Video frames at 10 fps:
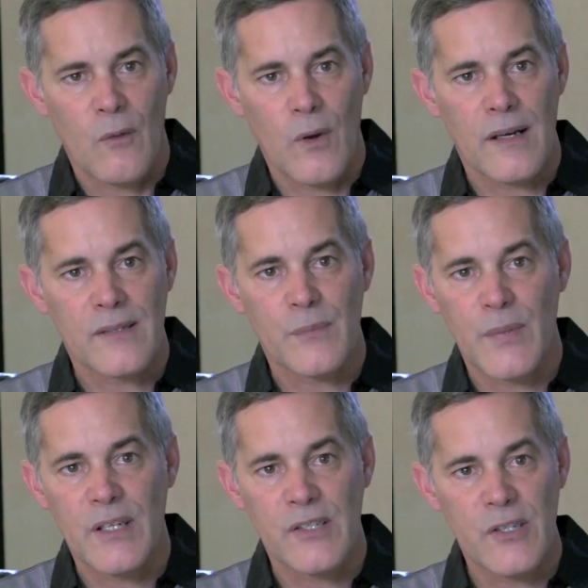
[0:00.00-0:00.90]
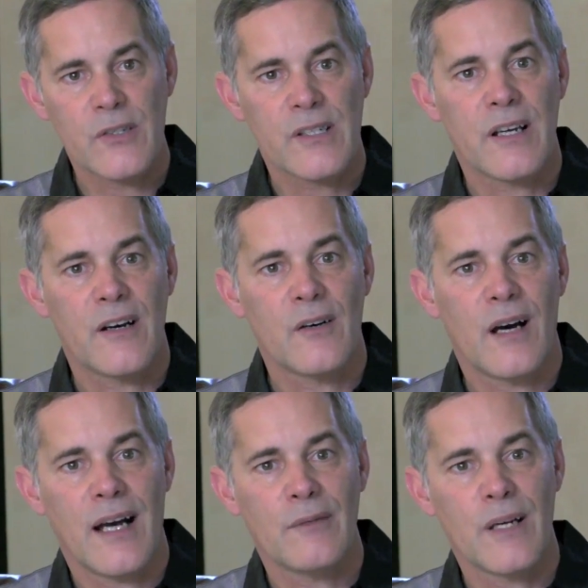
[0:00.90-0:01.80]
was because years
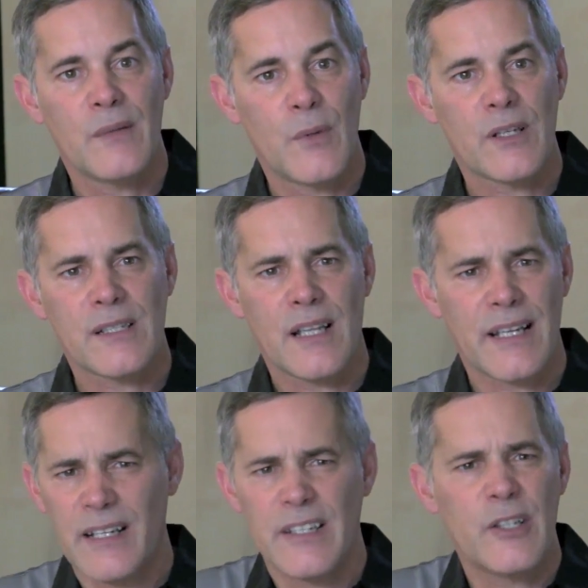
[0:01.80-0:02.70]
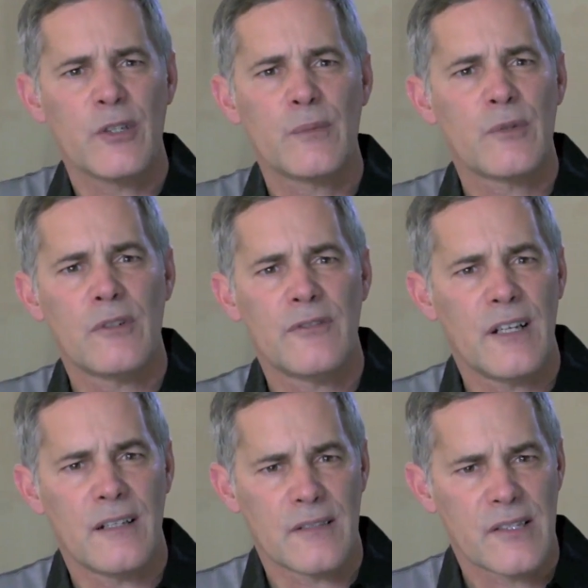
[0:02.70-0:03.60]
ago I read books like A Year in
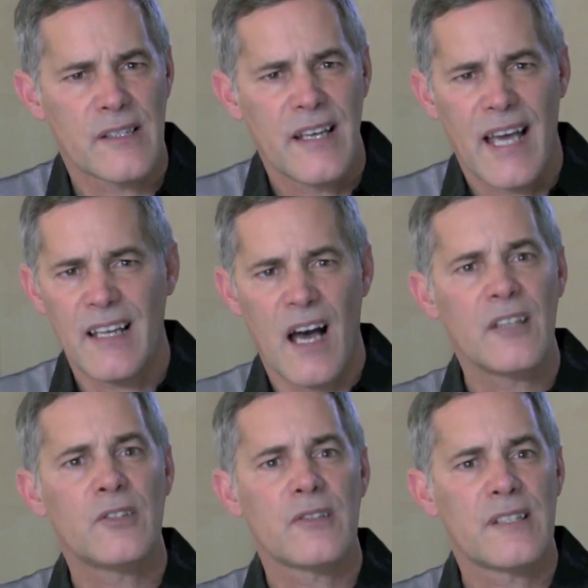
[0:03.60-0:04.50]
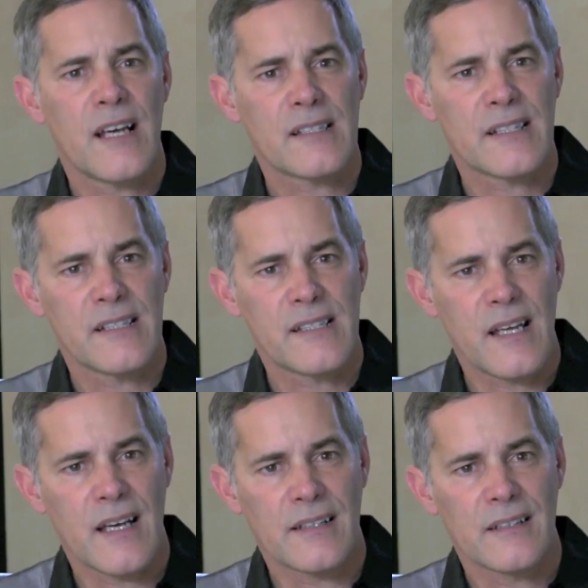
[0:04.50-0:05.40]
Provence and Under the Tuscan
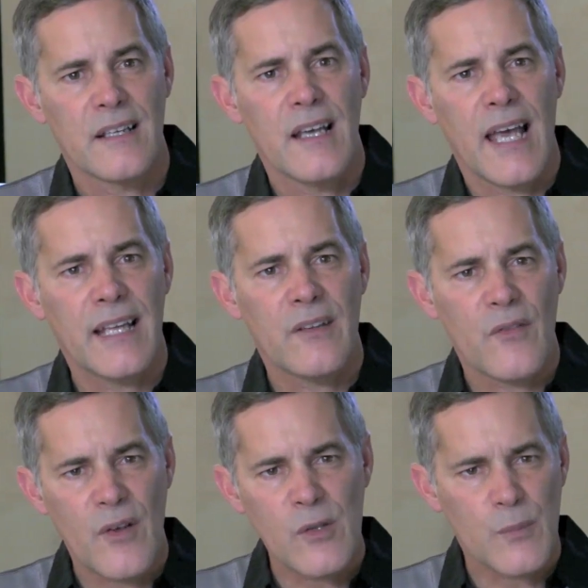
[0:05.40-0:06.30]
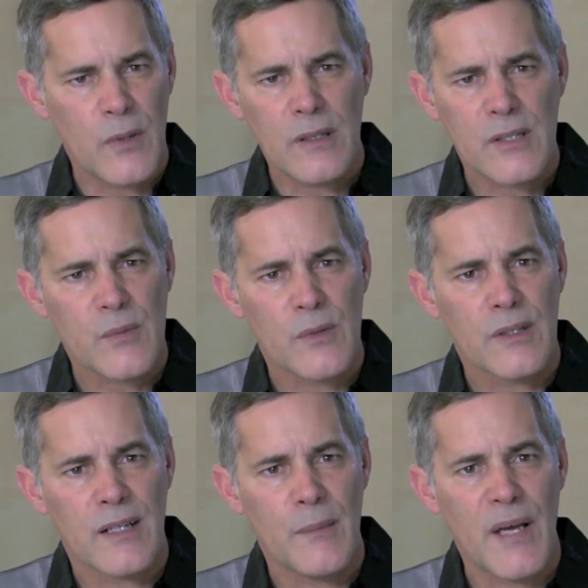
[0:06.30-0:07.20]
Sun, and those books
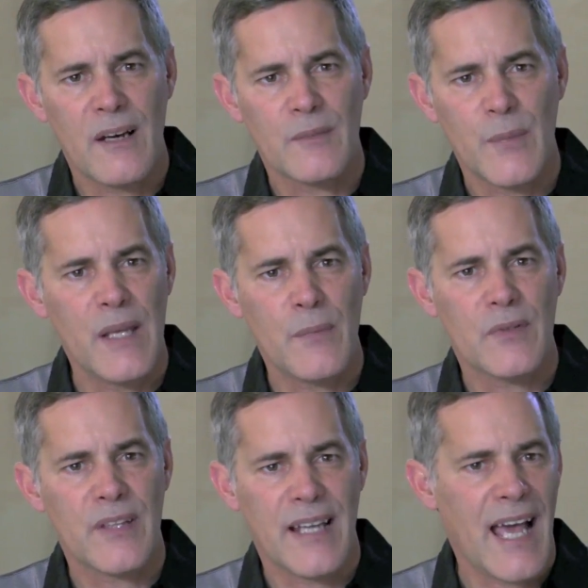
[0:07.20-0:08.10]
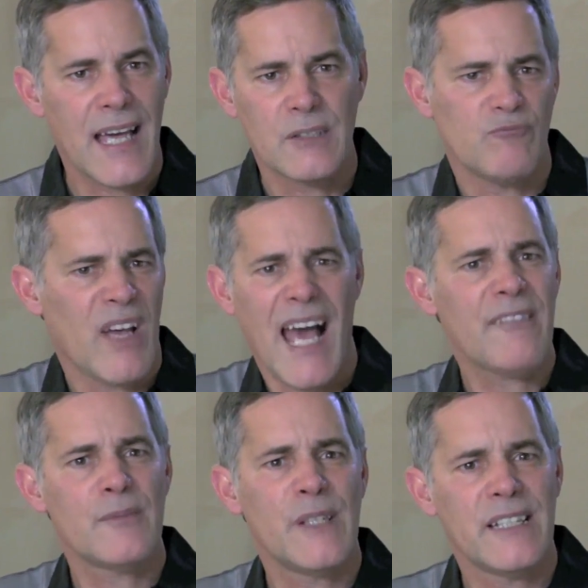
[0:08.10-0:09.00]
were about people that had
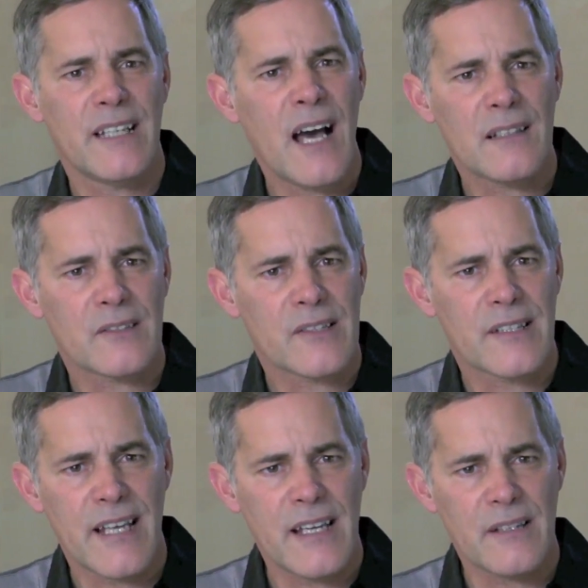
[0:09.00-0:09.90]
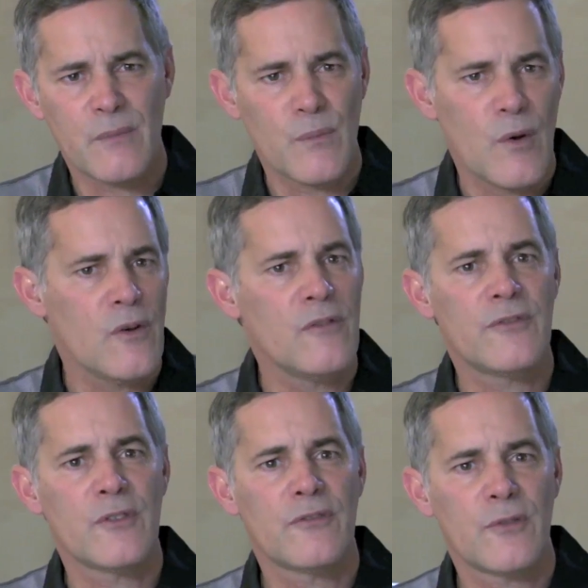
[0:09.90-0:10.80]
$500,000 that they could
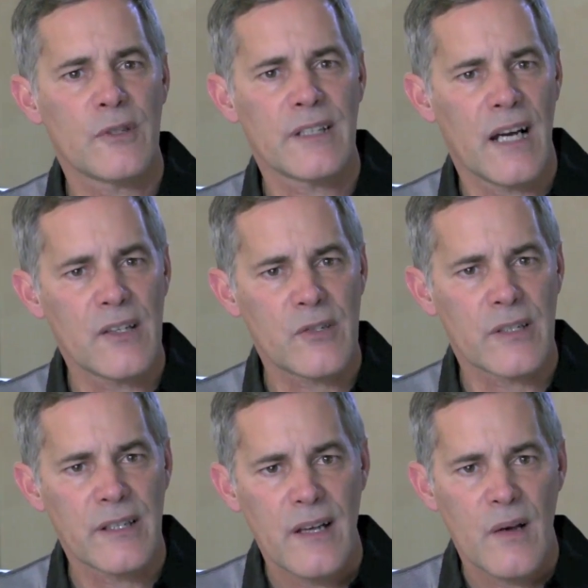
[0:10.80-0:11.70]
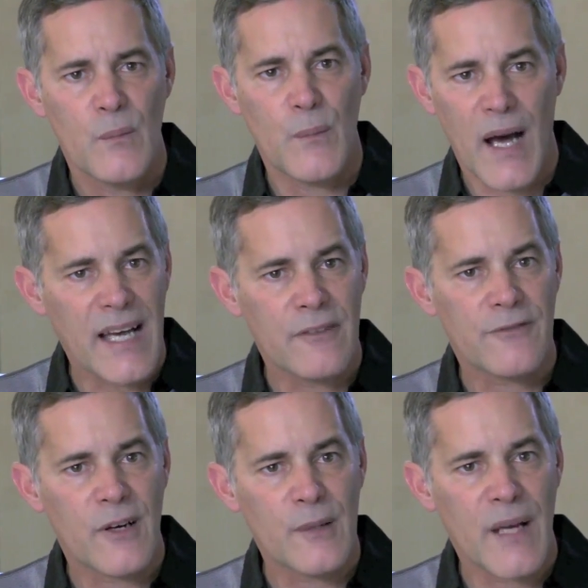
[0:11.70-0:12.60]
move to a foreign country, buy a
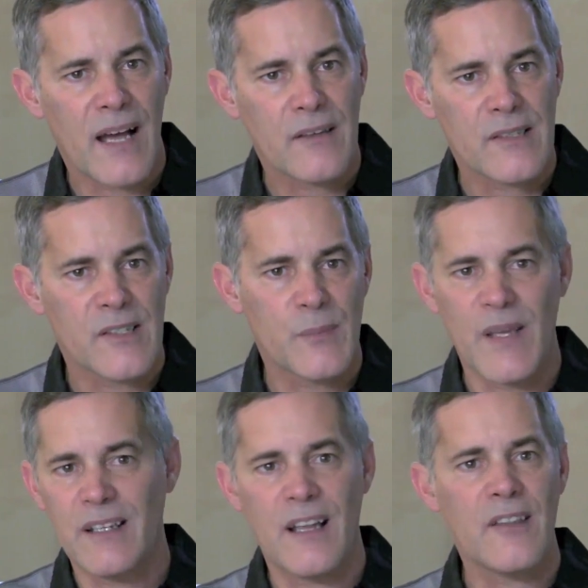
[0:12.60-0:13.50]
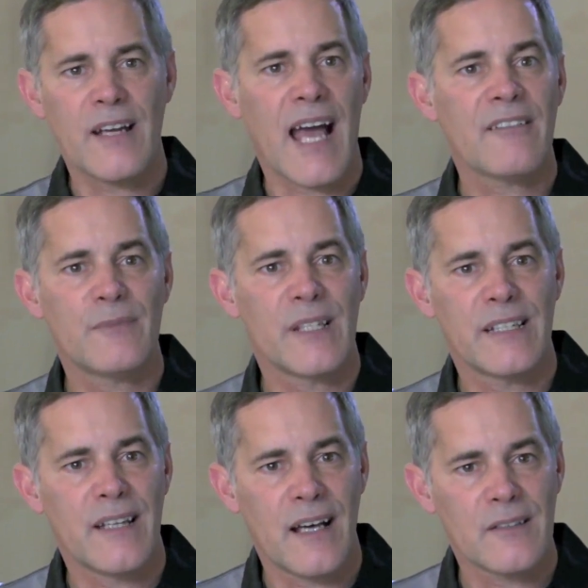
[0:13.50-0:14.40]
farmhouse and spend another
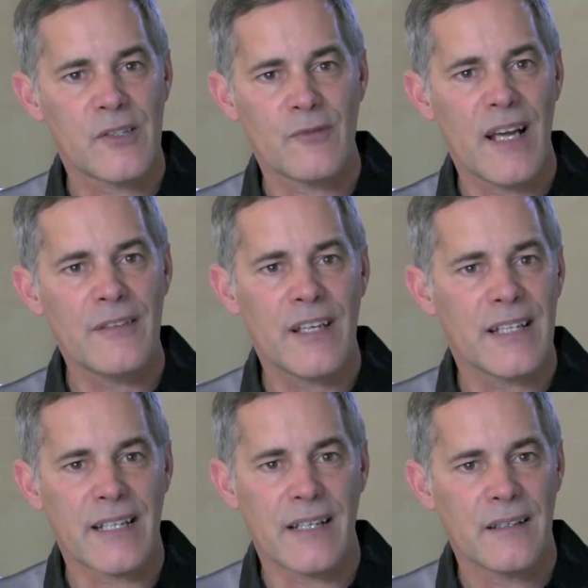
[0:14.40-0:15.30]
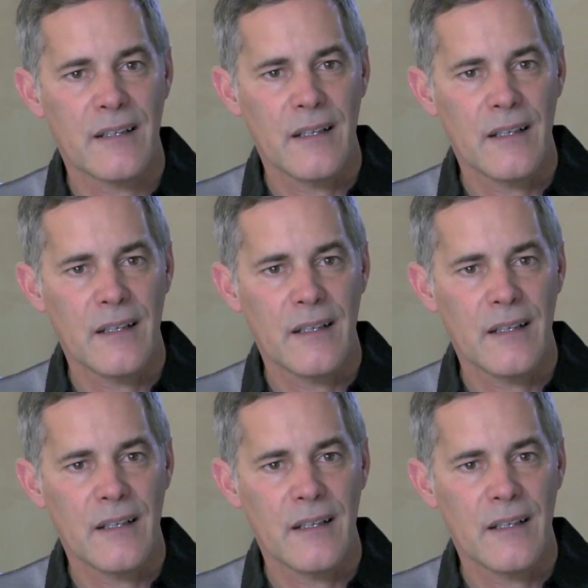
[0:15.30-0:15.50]
$500,000 renovating it.